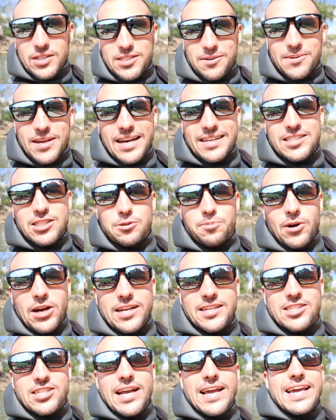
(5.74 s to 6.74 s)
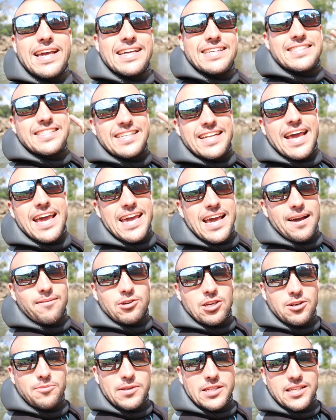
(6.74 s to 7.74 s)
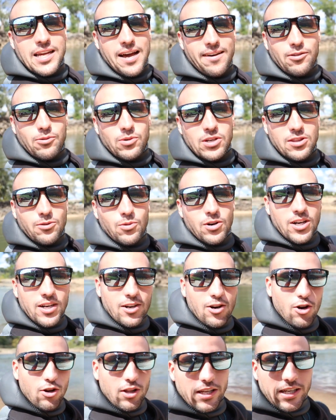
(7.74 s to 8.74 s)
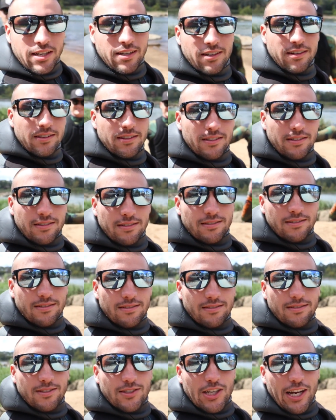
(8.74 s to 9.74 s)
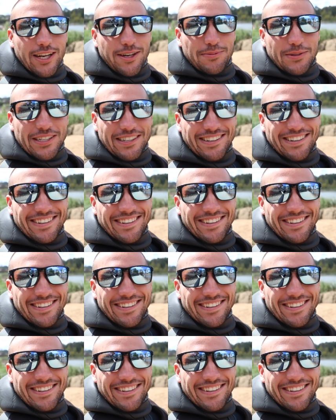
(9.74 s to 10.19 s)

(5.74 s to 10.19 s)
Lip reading: What's up, guys? It's Brandon J, and today I'm gonna be diving with the one and only Jacobson.